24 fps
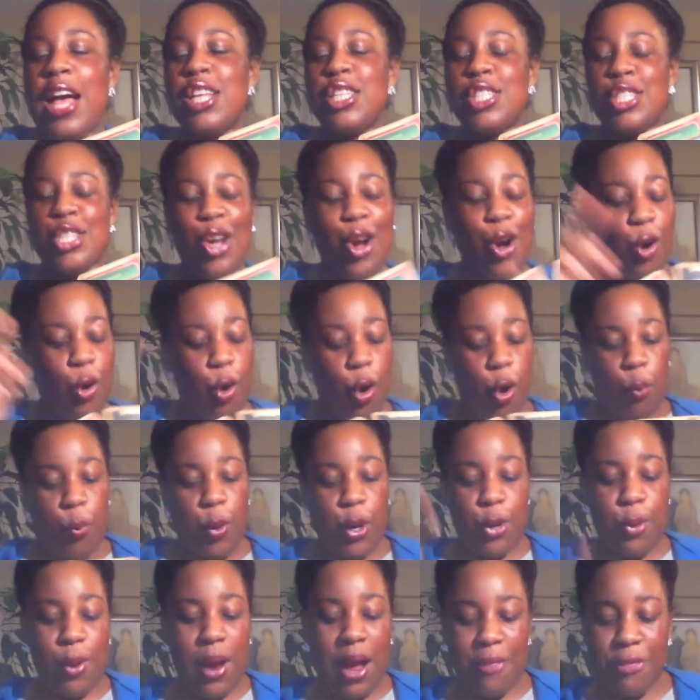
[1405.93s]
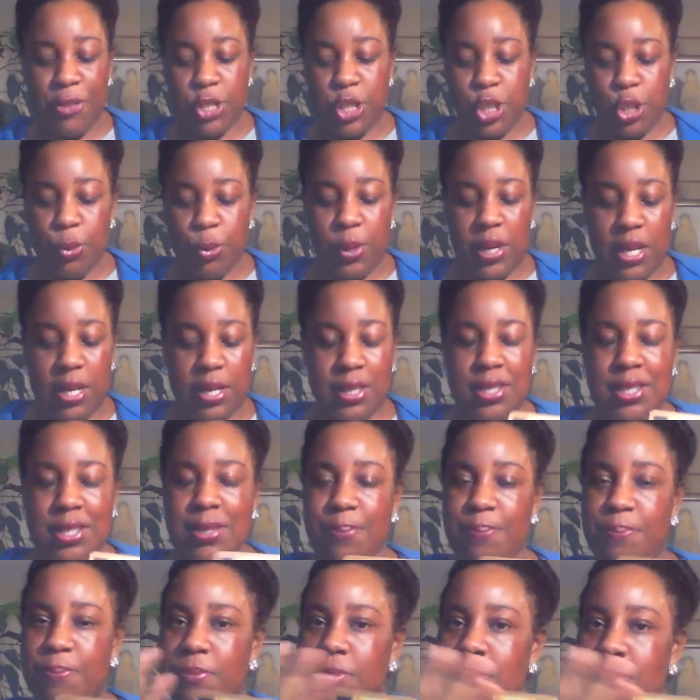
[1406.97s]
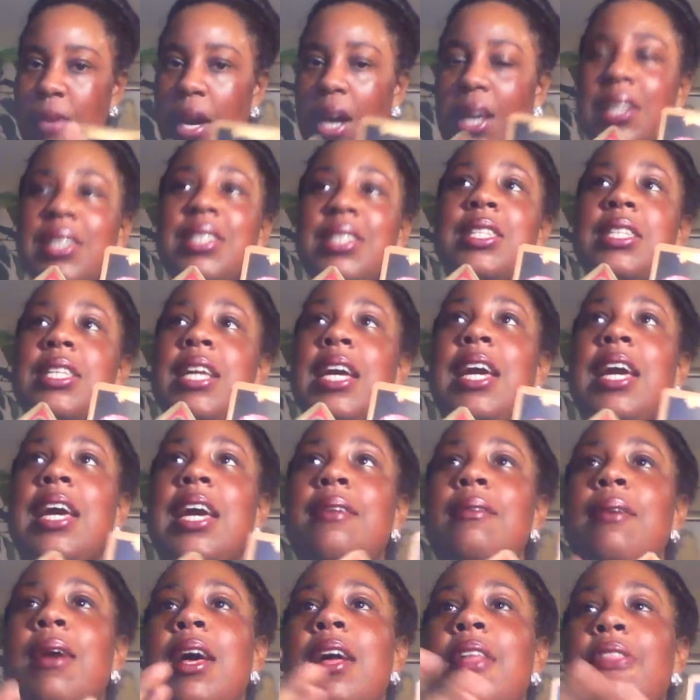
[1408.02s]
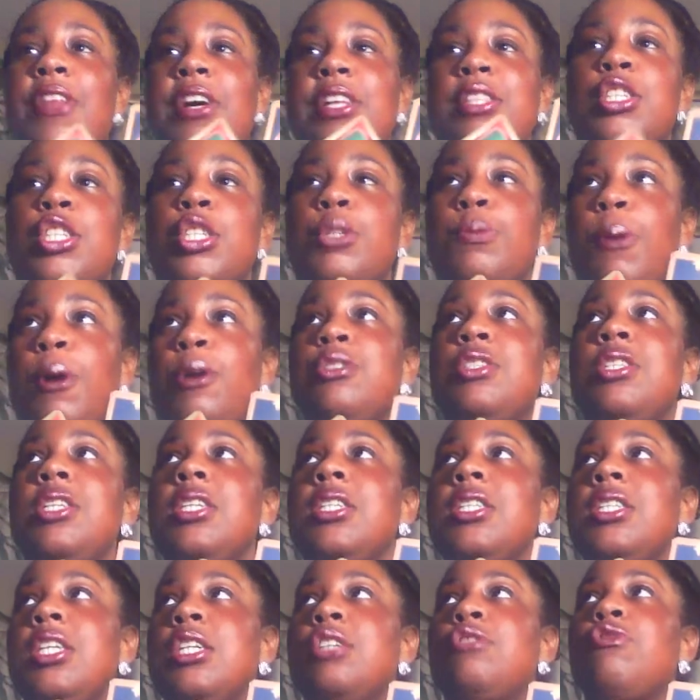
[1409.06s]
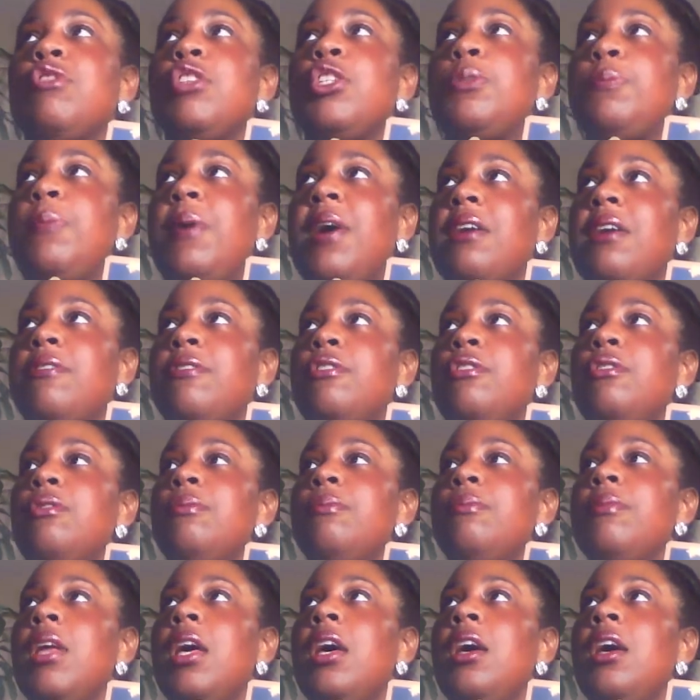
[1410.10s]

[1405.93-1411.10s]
So what you have to do is understand that this person is disrespectful.